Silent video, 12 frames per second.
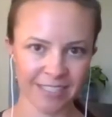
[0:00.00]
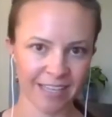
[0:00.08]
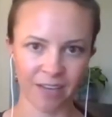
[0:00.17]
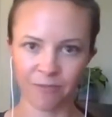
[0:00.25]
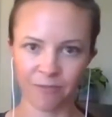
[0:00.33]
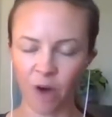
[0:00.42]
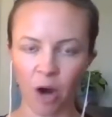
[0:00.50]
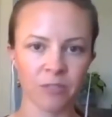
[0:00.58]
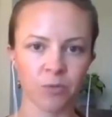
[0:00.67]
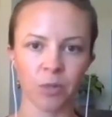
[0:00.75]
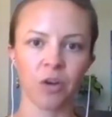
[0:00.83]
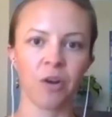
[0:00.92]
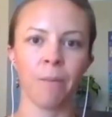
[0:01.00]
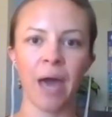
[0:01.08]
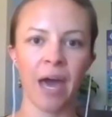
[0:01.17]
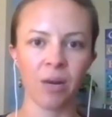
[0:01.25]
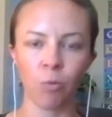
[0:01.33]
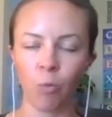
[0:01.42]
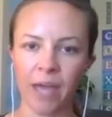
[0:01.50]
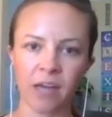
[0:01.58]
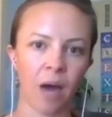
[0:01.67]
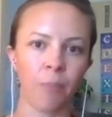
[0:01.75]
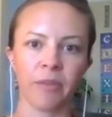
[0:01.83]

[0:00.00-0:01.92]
He said farmers would go to bed and wake